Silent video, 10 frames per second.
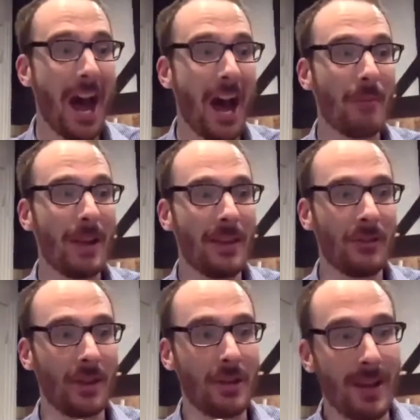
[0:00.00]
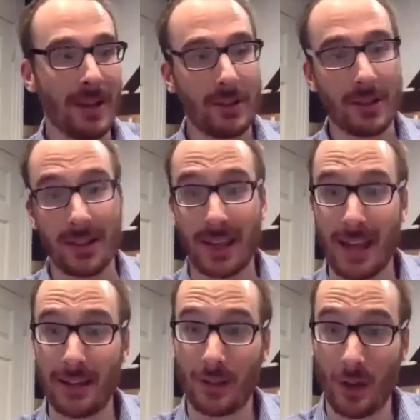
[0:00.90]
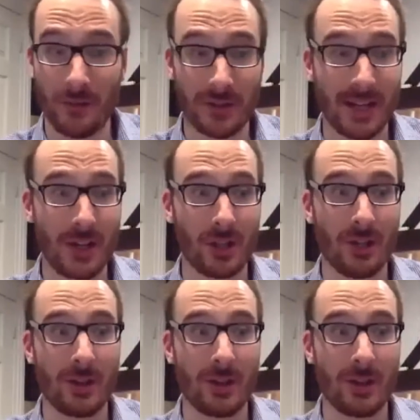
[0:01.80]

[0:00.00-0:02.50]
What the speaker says: That you mentioned, and again in the conversation,